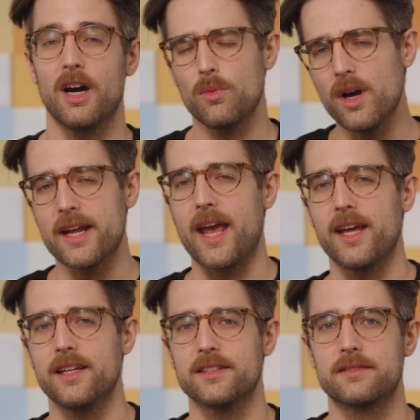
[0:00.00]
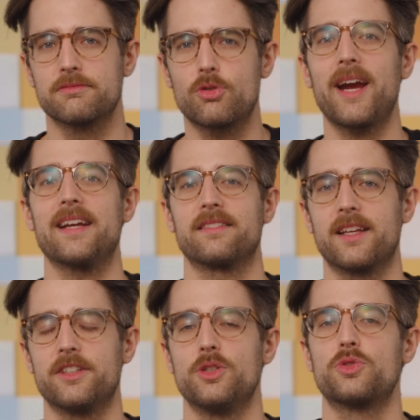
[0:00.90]
On one hand, it's great
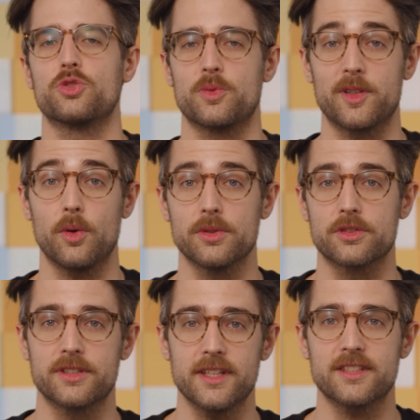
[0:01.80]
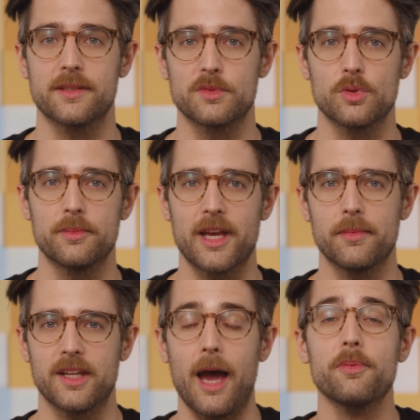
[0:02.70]
that users with older systems will be
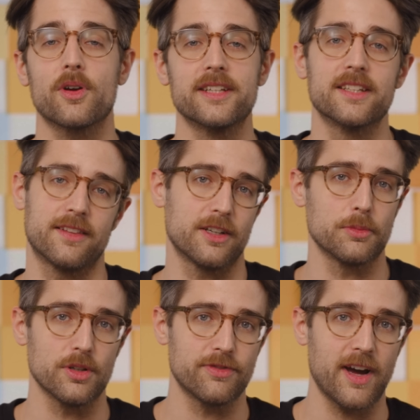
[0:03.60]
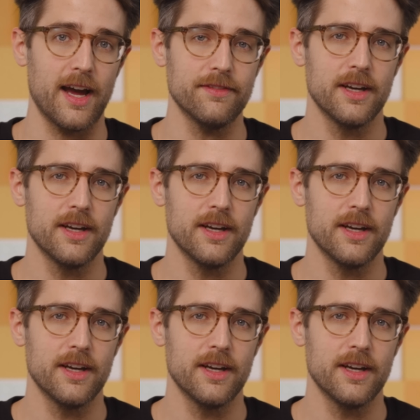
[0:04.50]
able to upgrade to Thunderbolt 5,